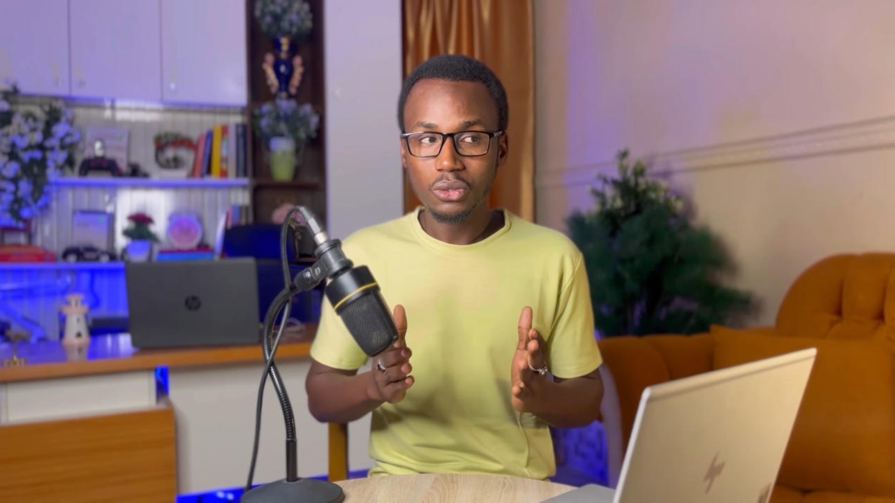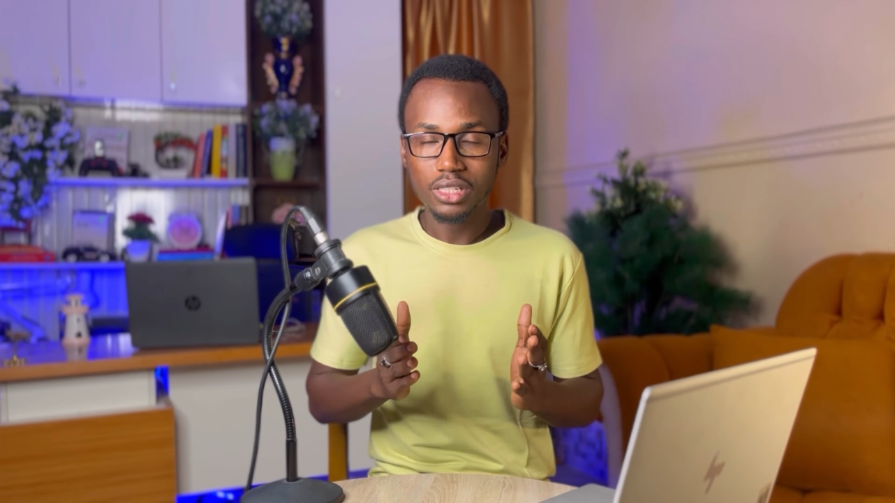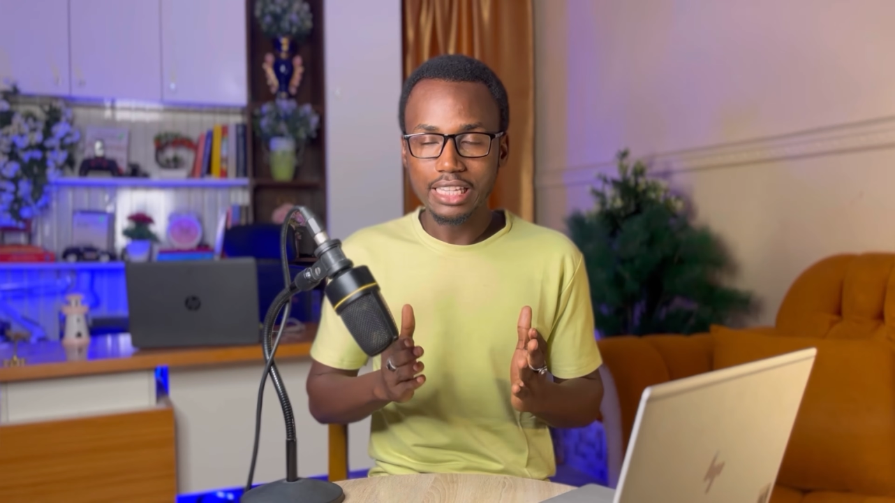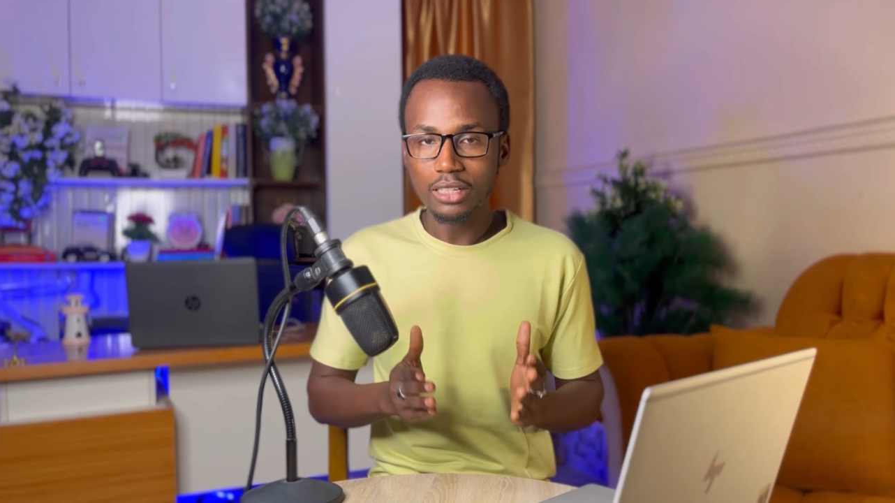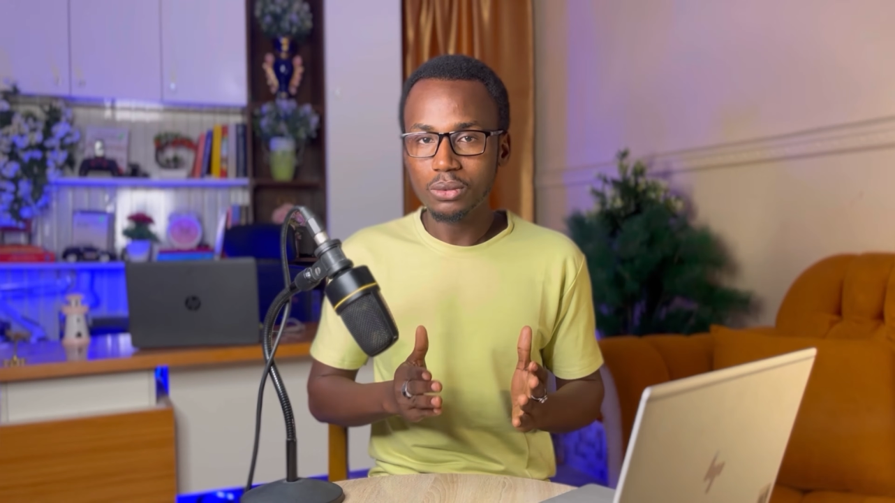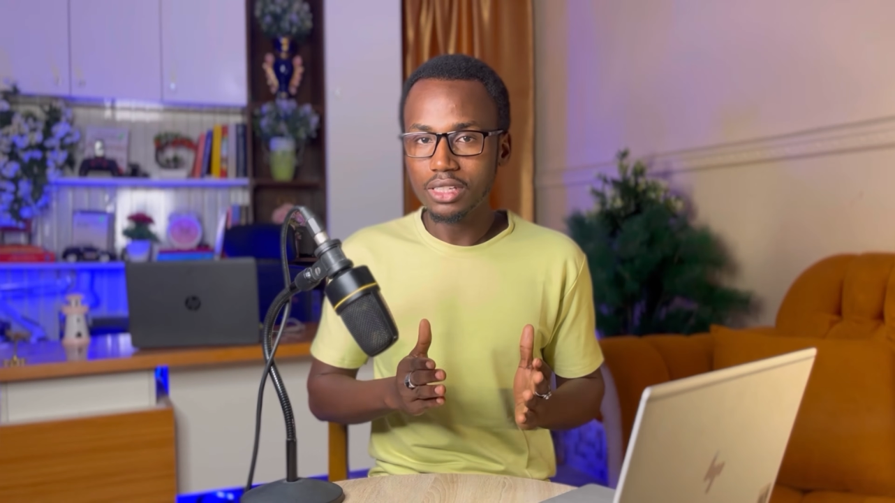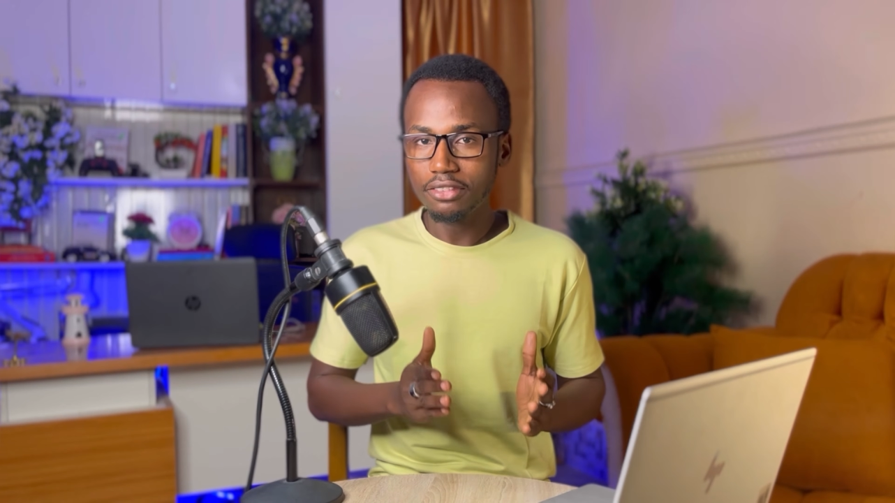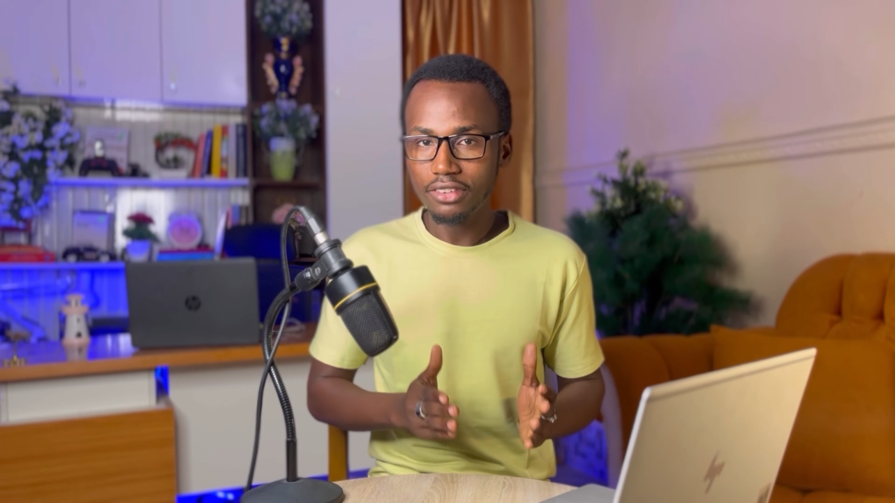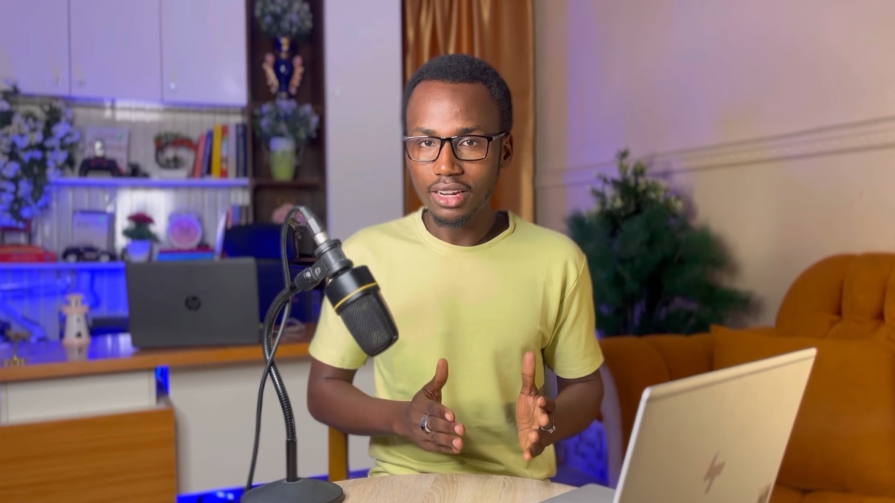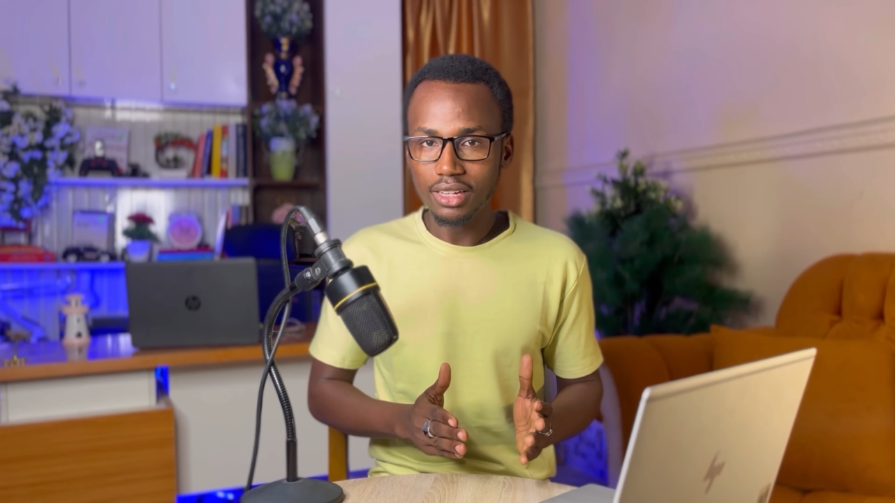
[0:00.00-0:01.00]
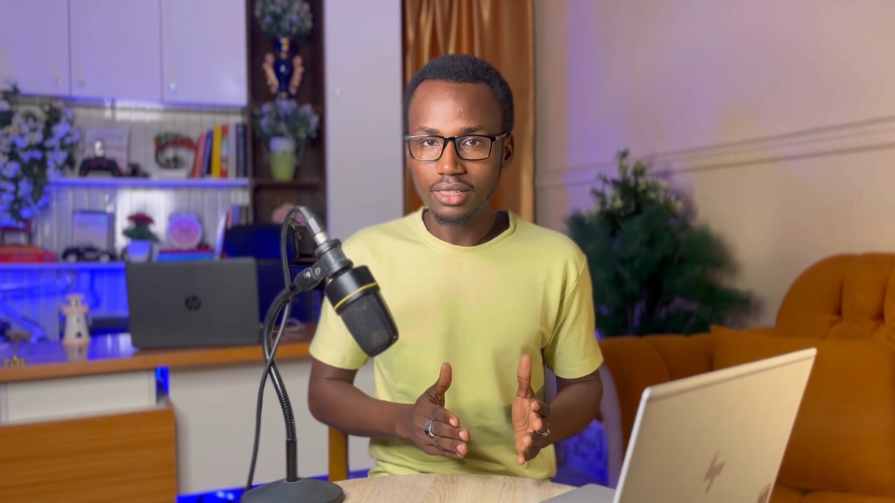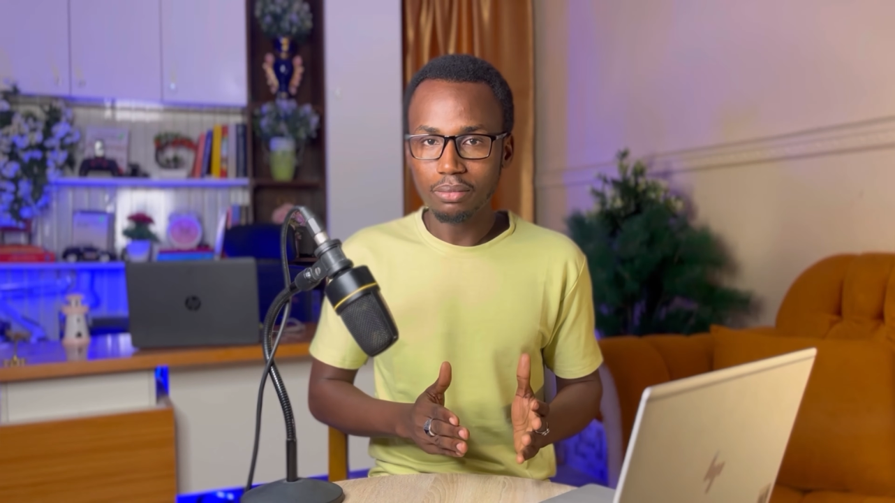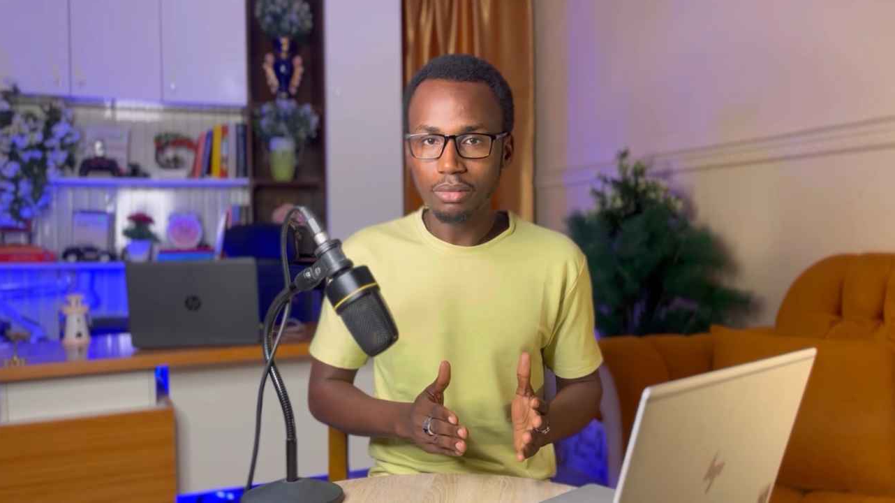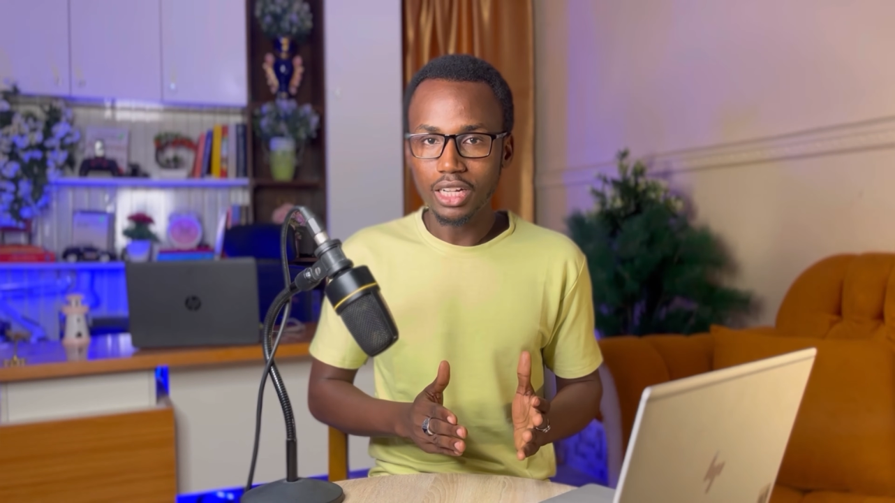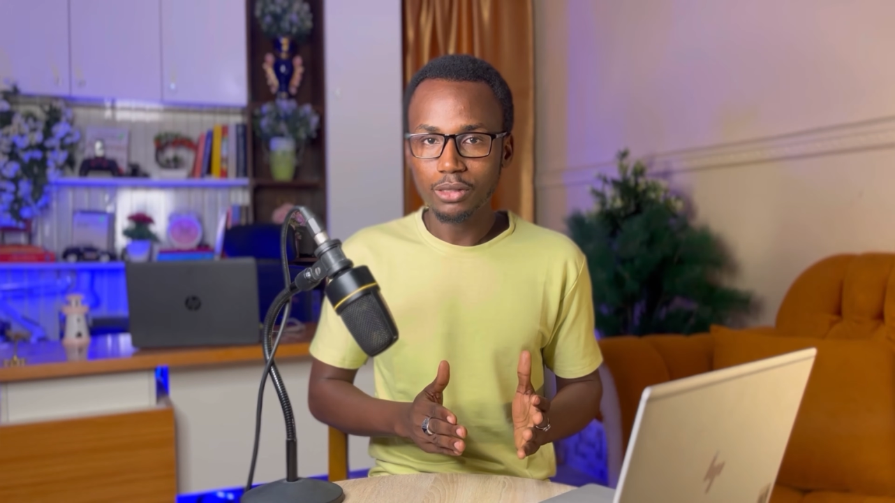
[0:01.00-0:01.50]
start with a freelancing
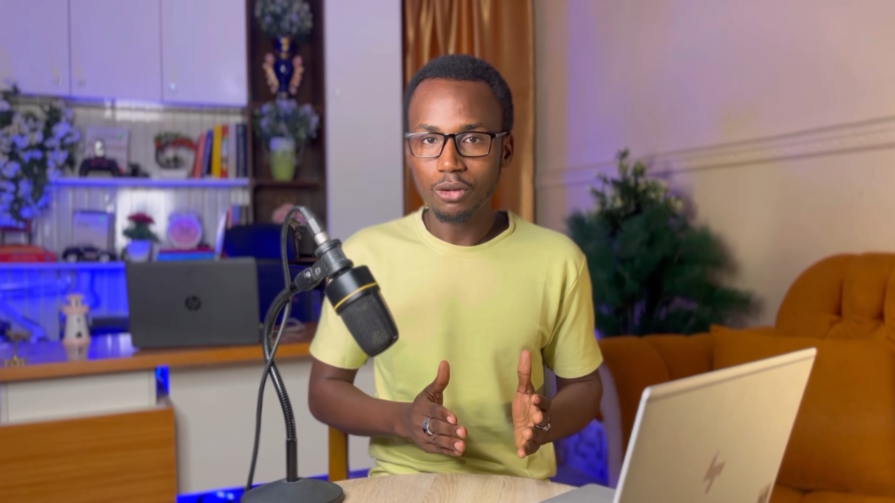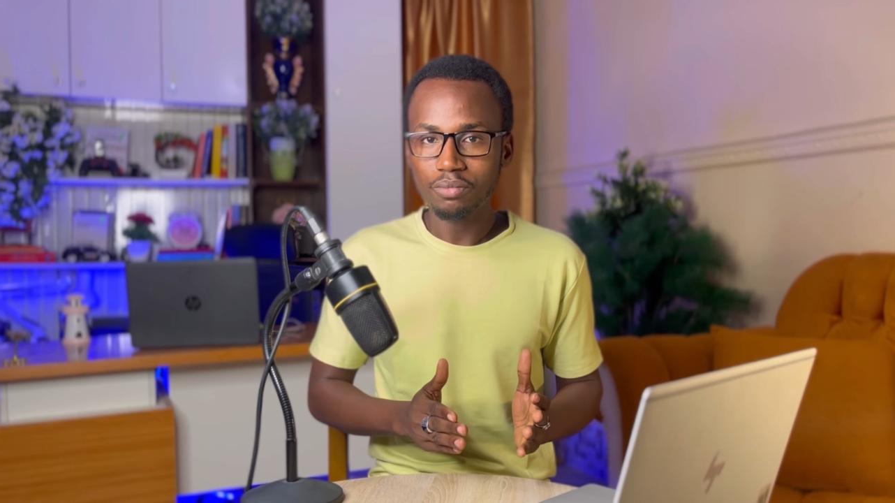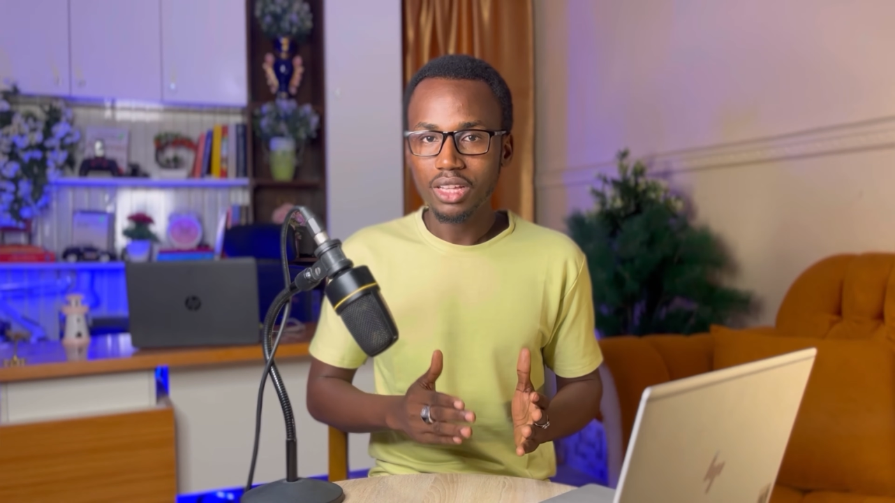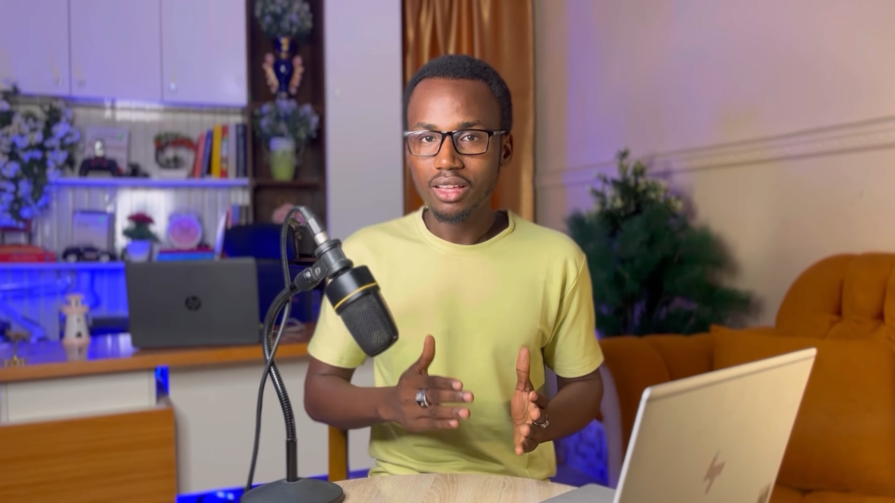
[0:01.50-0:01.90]
platform.